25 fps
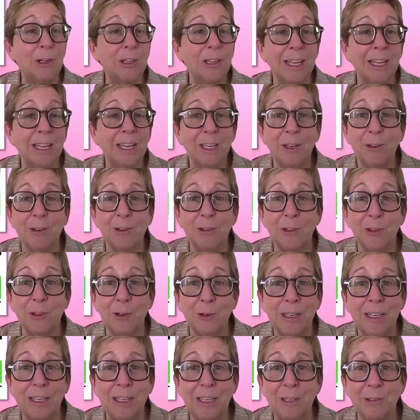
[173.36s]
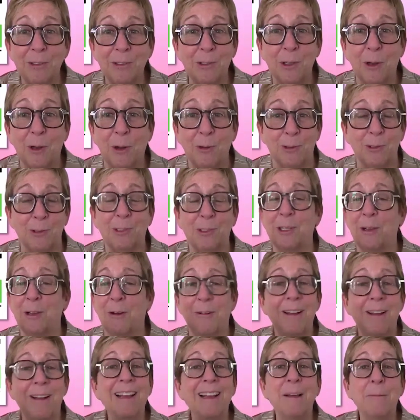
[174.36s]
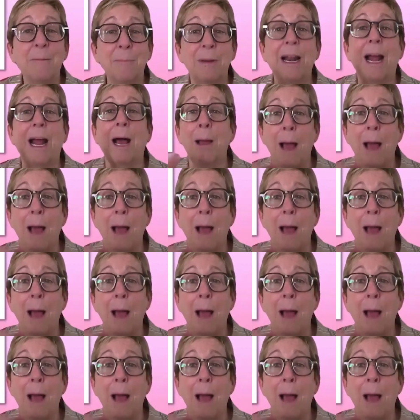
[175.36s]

look like you're 30 years old. So, but